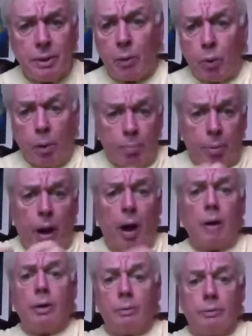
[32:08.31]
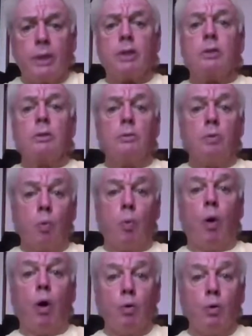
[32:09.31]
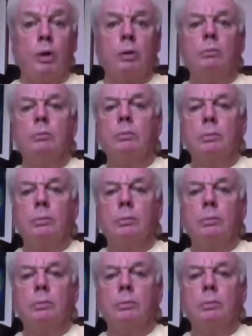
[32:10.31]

that were part of this woke